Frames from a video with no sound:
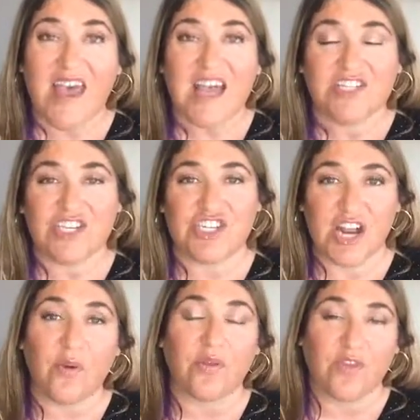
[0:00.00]
to
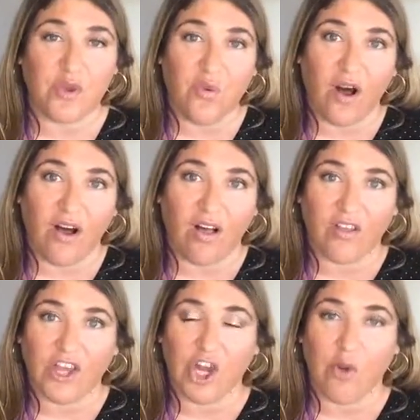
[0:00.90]
share with you all,
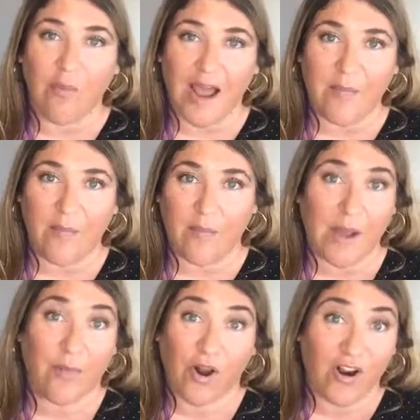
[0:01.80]
my
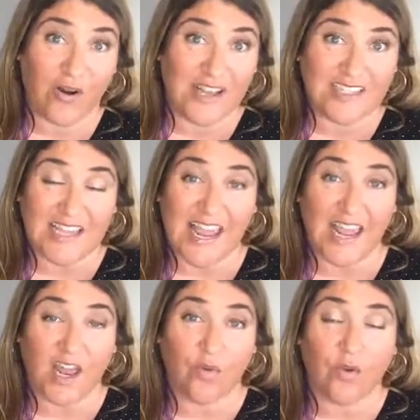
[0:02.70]
progress,
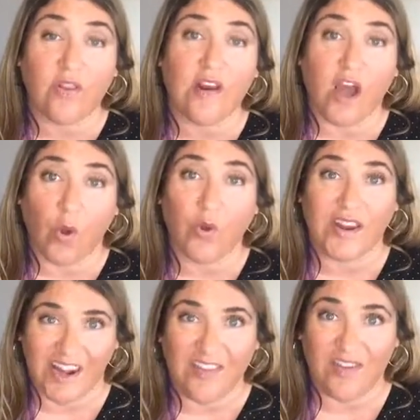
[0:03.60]
and really not holding
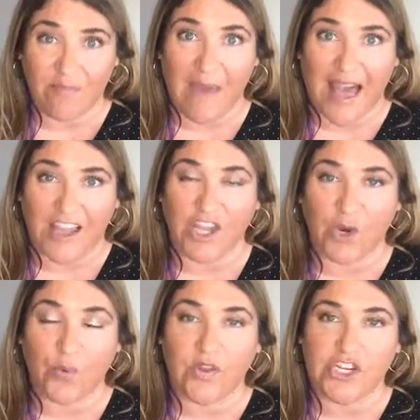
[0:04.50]
anything back,
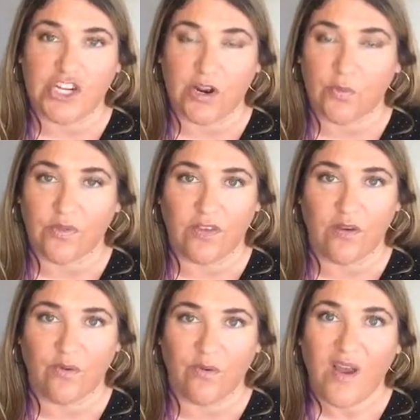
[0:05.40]
really sharing with
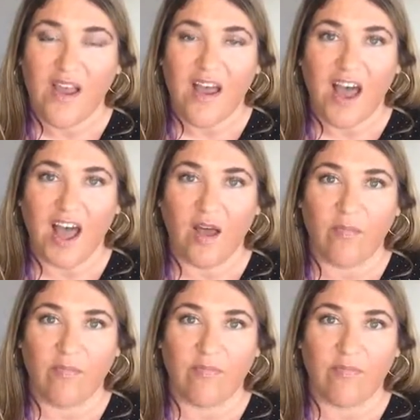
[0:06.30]
you
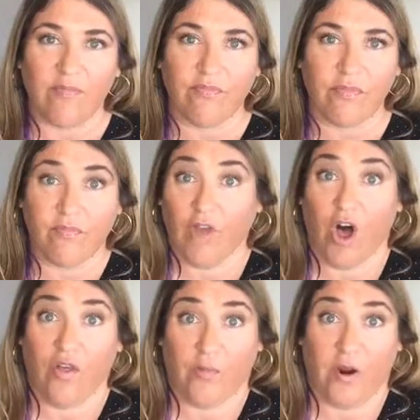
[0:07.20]

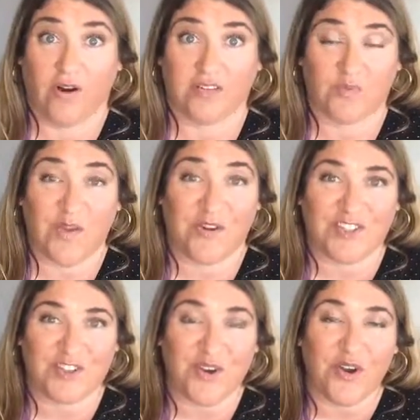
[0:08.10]
all the parts, whether it's
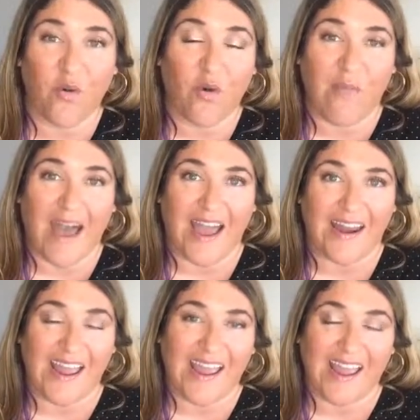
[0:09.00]
good or bad.
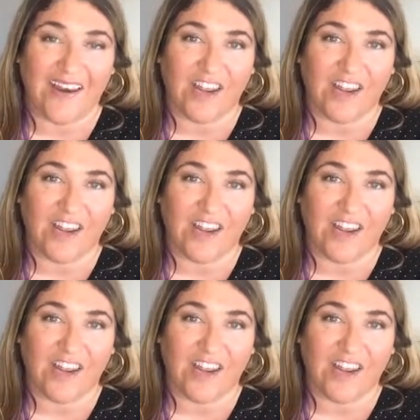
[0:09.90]
And,